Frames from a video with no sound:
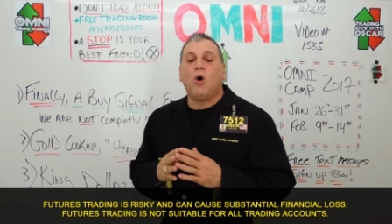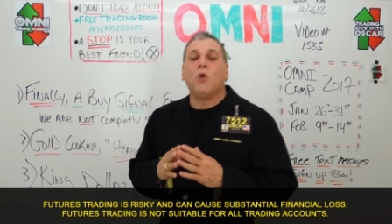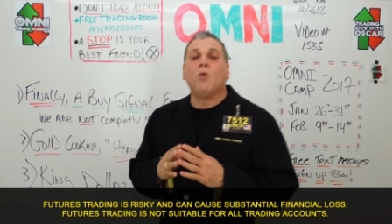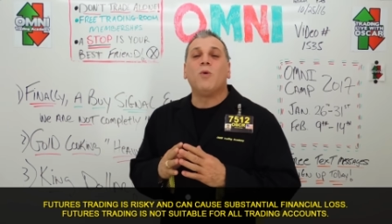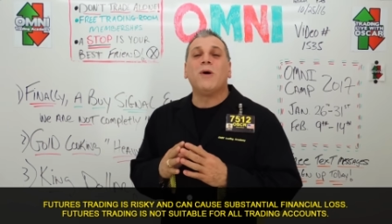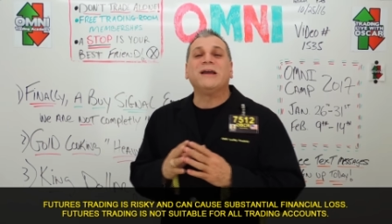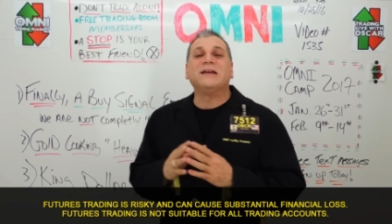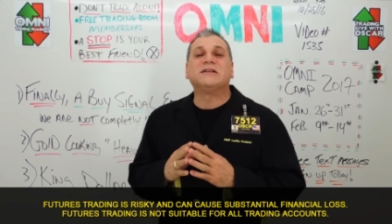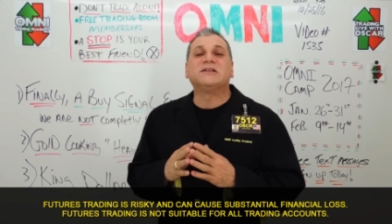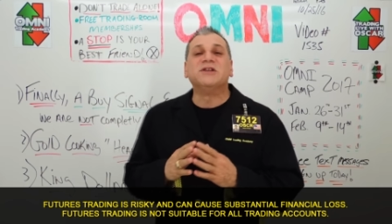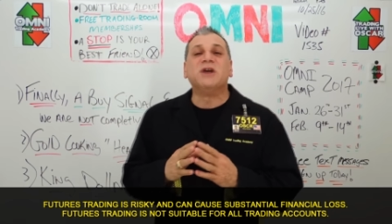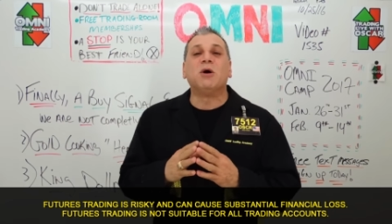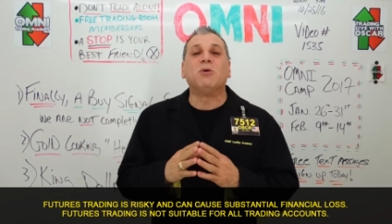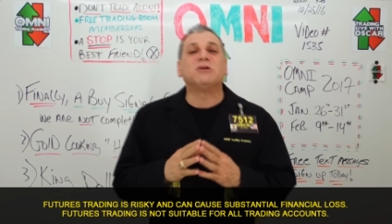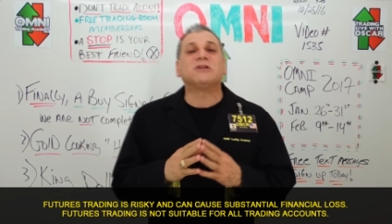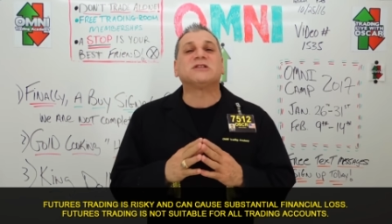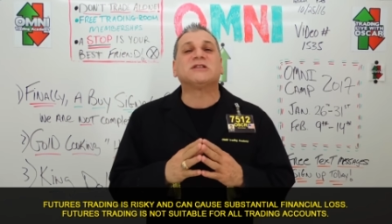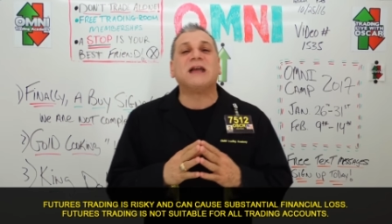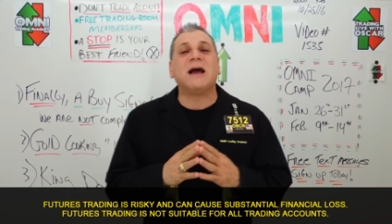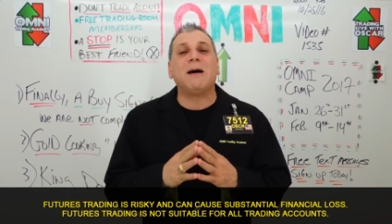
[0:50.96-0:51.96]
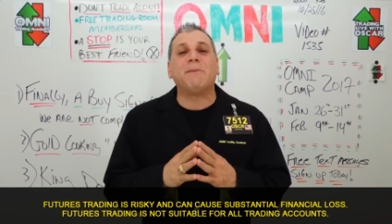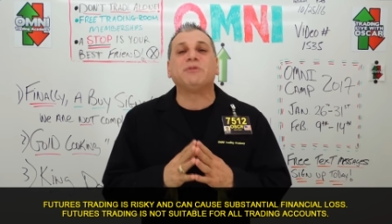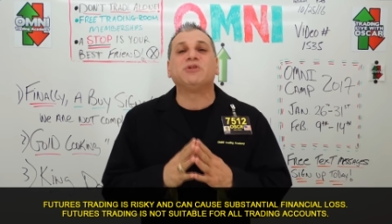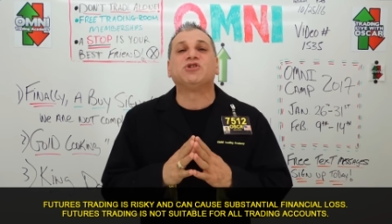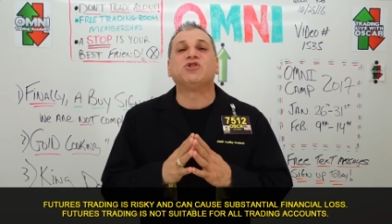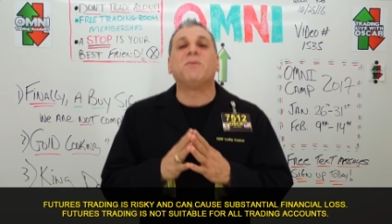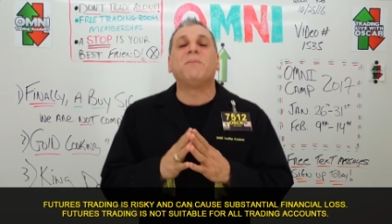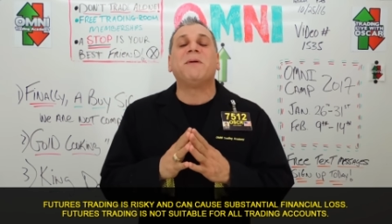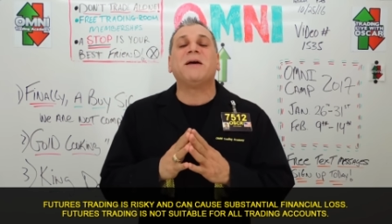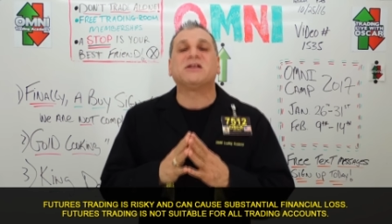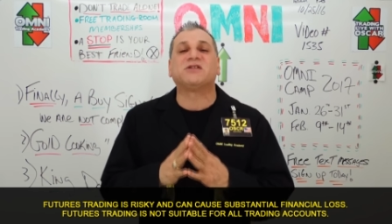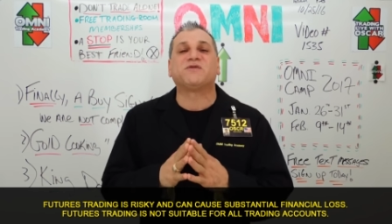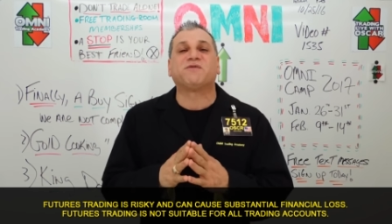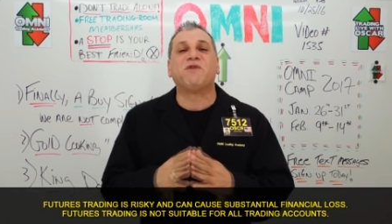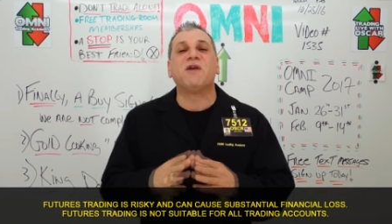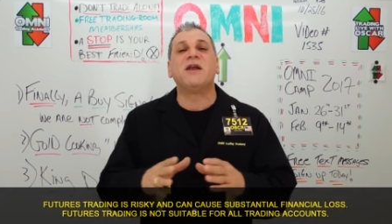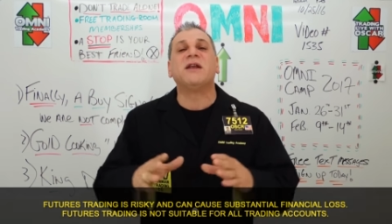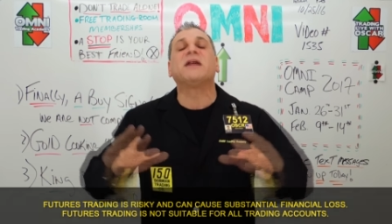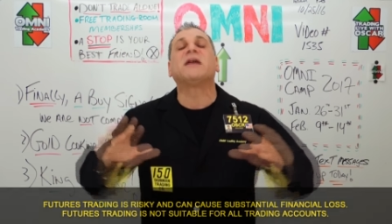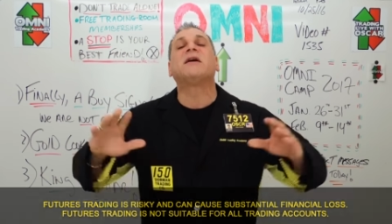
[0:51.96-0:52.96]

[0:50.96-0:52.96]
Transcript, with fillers: Always know a stop is your best friend.